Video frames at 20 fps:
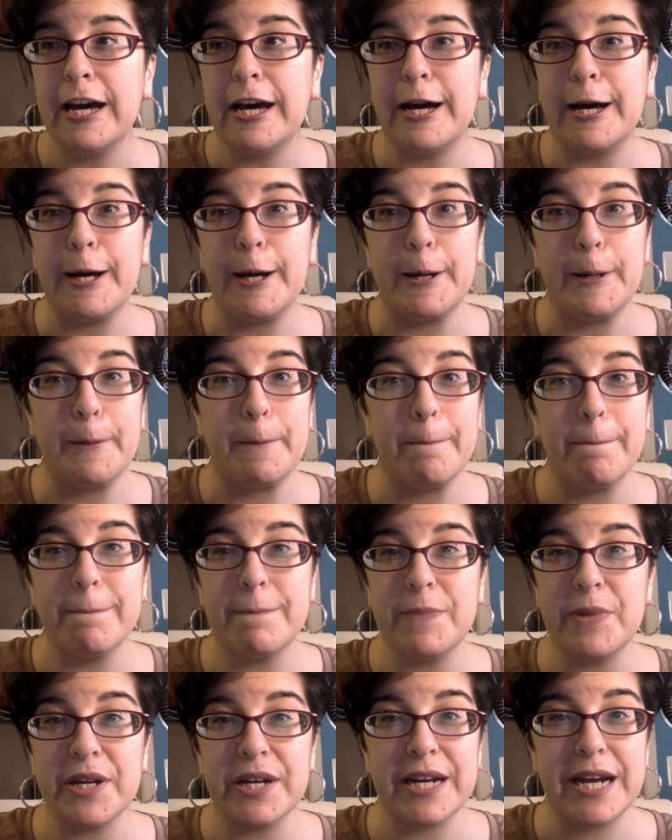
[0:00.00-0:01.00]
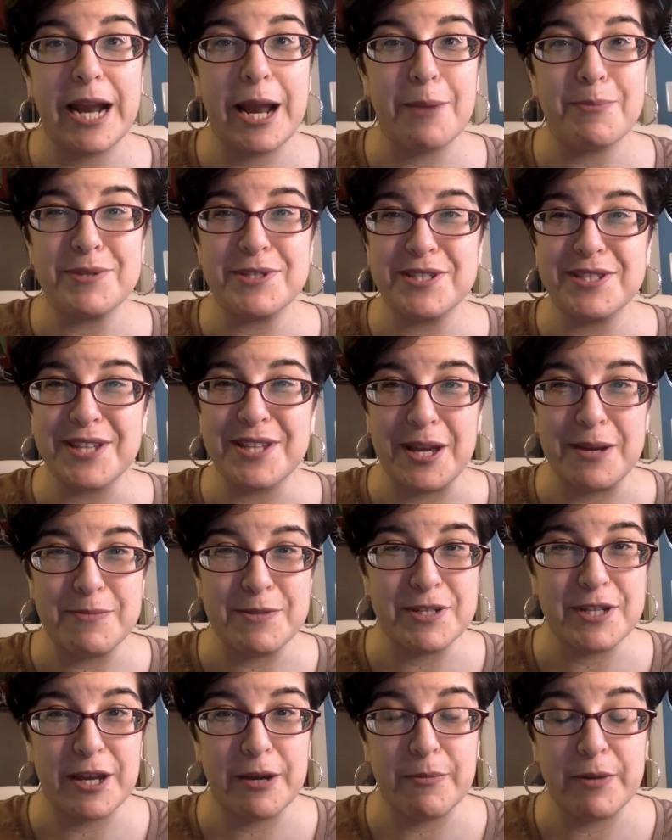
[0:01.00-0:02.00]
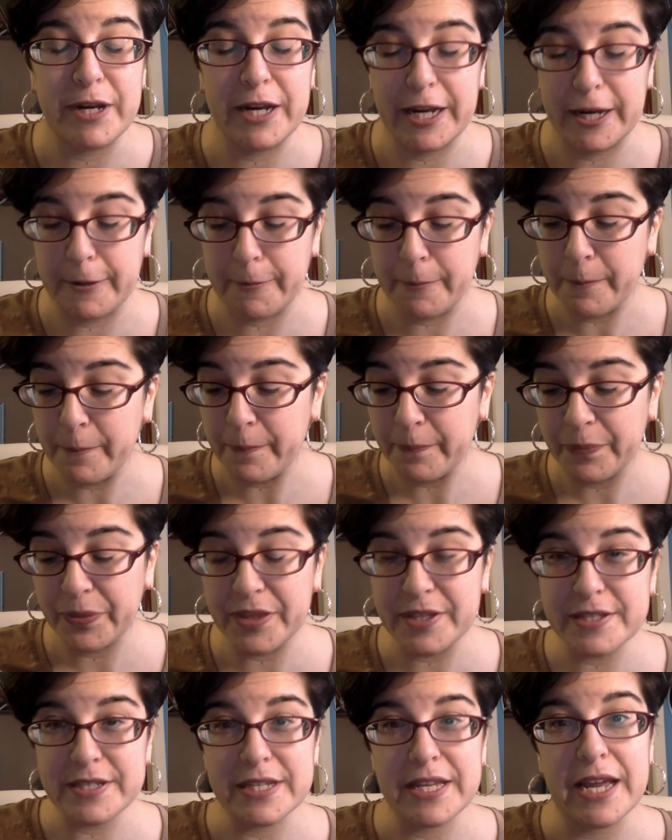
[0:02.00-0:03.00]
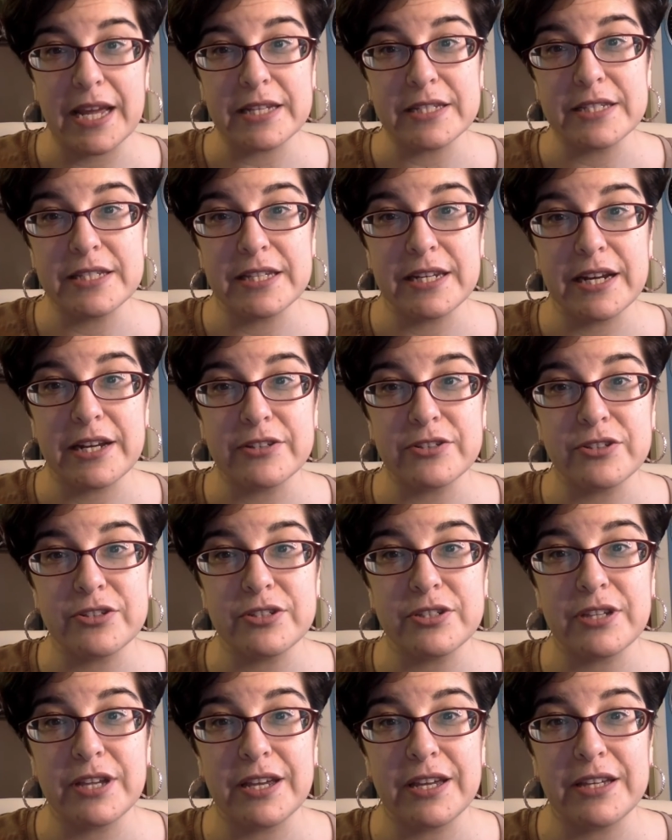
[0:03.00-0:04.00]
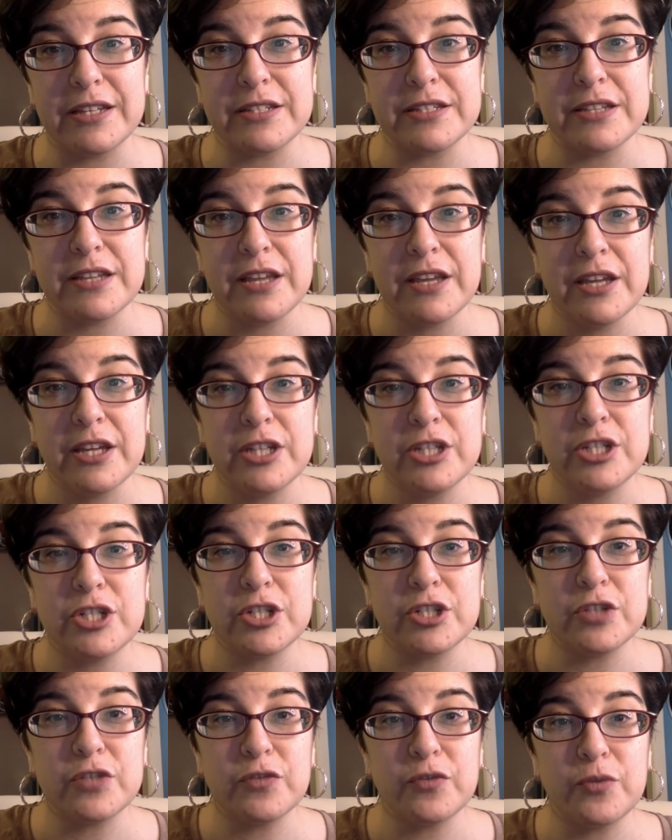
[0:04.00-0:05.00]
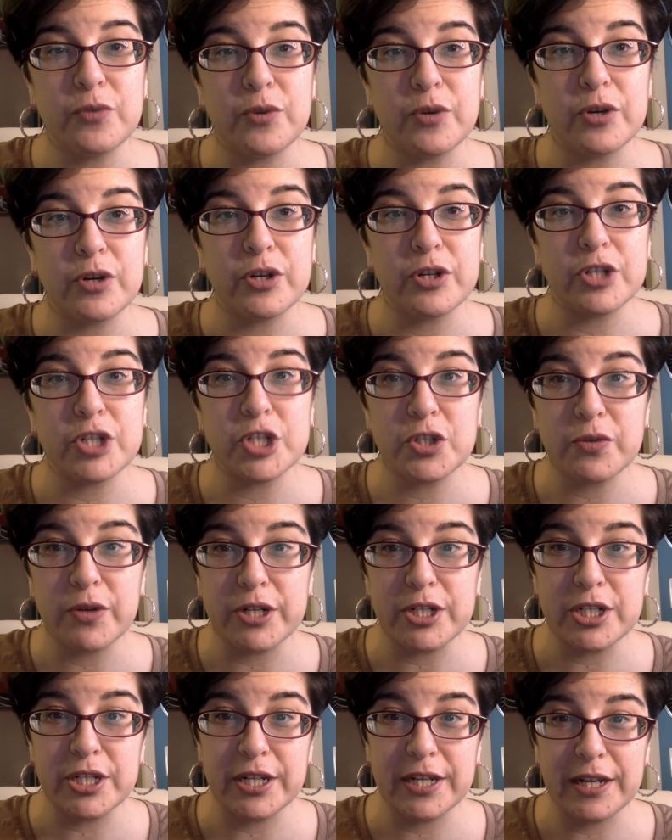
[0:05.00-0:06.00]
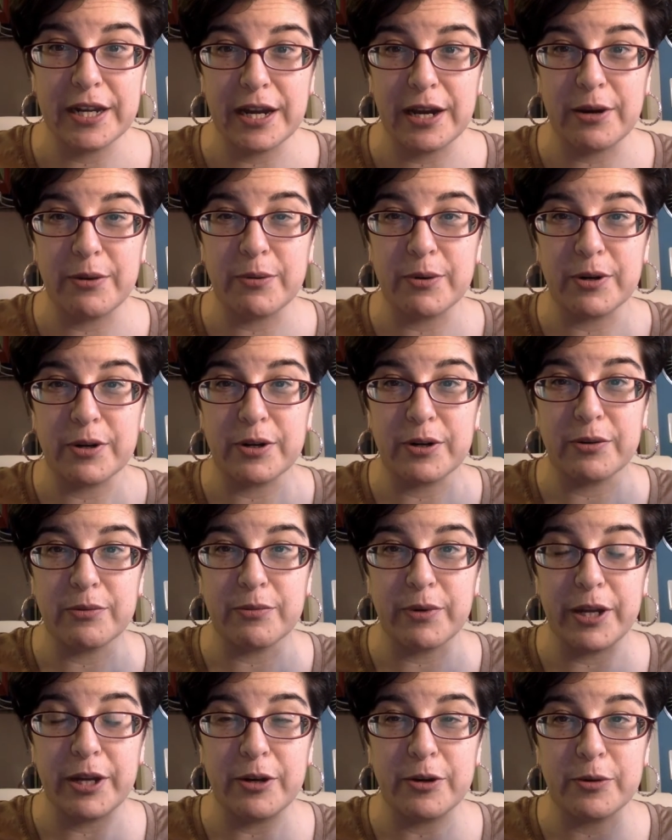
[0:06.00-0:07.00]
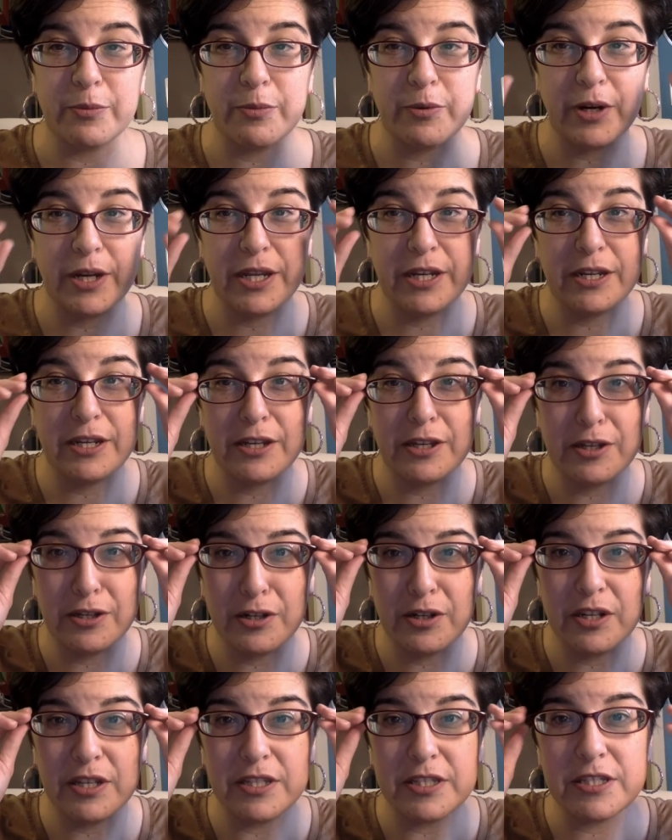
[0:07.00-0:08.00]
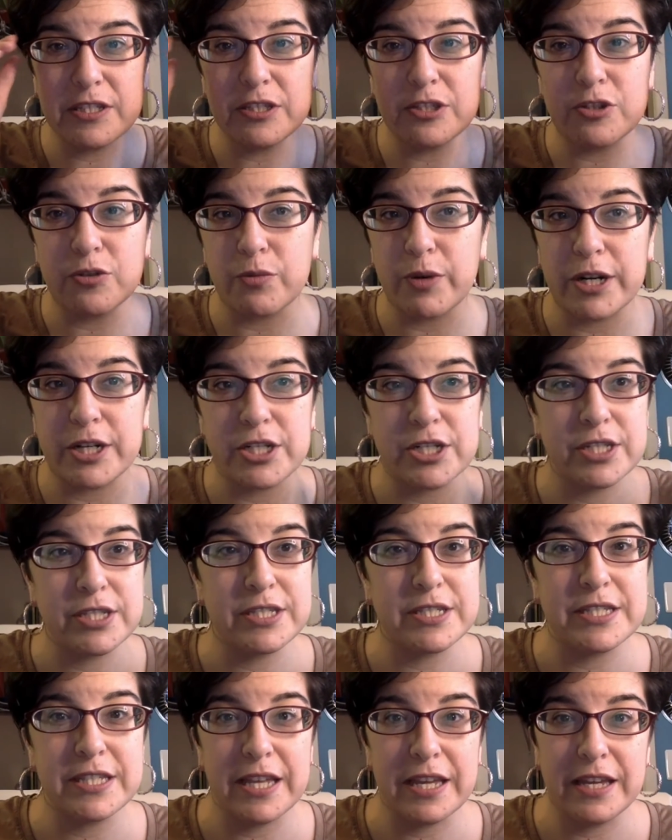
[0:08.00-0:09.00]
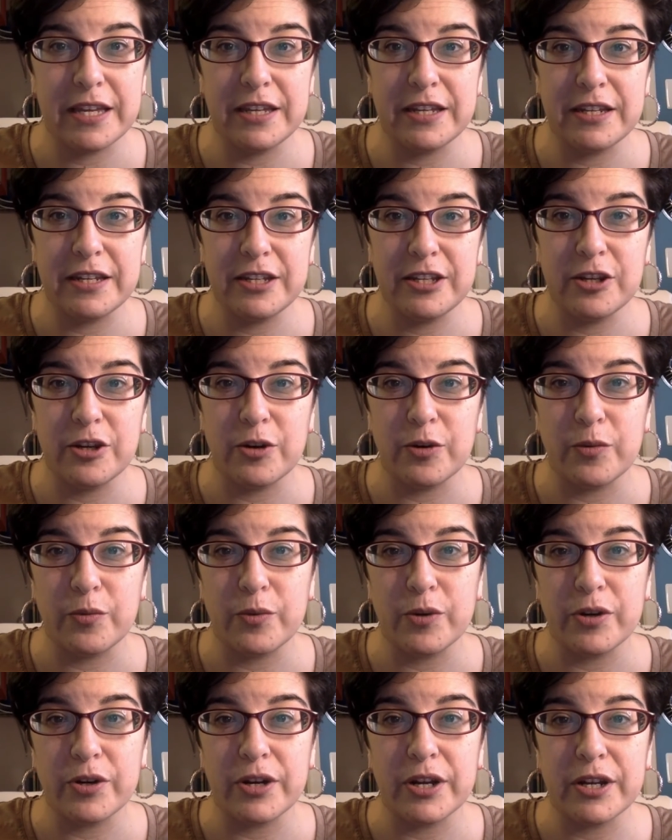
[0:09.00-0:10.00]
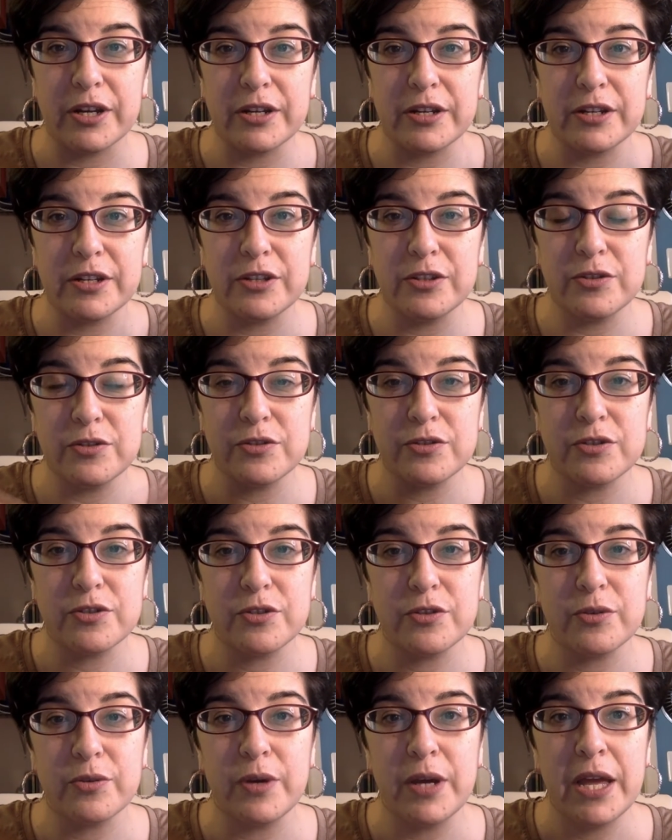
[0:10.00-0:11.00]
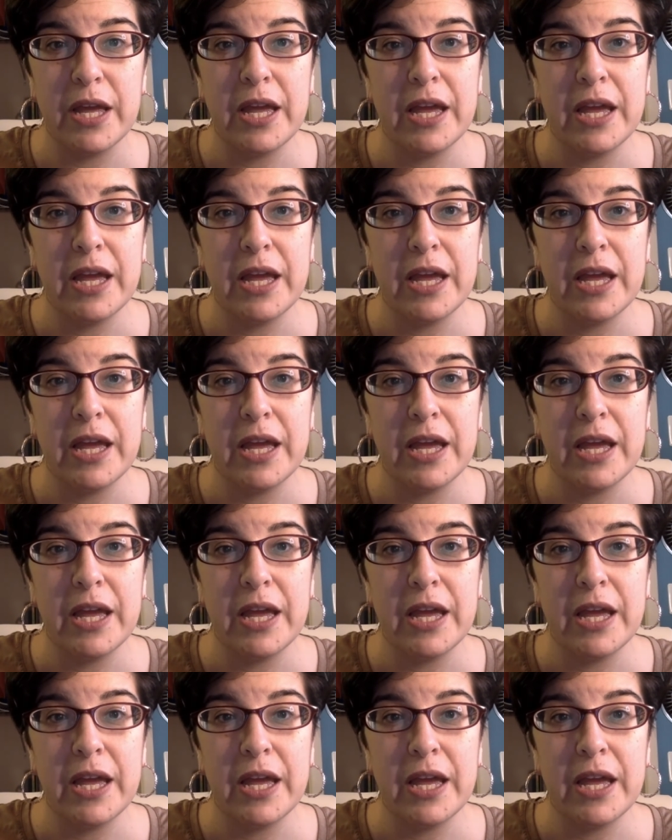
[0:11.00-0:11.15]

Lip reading: But it happens time and time again. This is an excellent exercise just for stretching our writer brain in directions that, we're not used to.